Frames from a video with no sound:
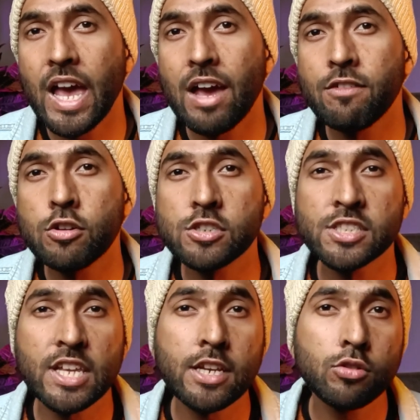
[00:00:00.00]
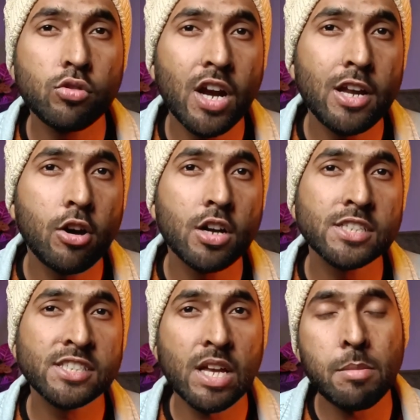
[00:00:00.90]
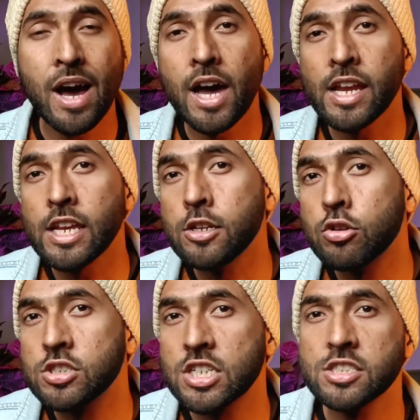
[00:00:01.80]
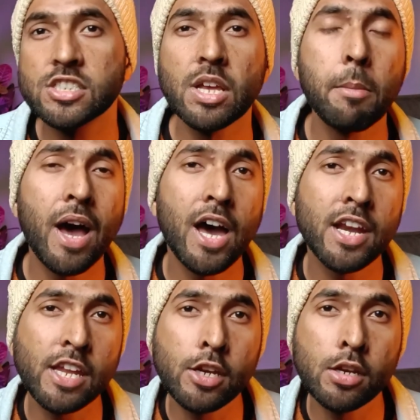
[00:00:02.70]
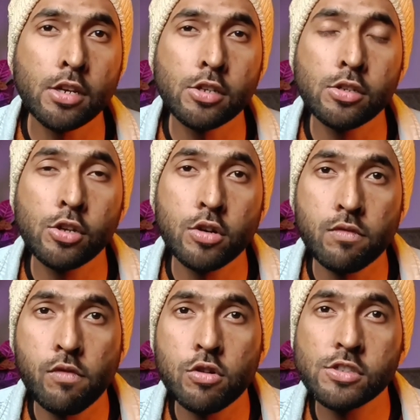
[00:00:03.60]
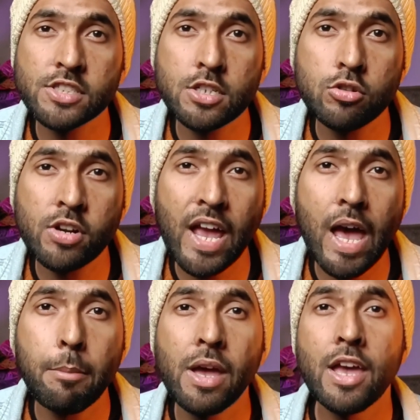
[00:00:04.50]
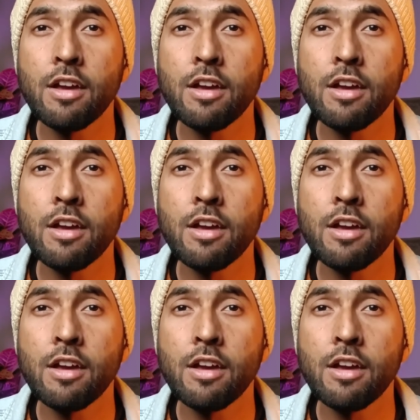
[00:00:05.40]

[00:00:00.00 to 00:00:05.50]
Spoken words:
have notes in Google Docs, some are in Notion, some are in your phone's note app.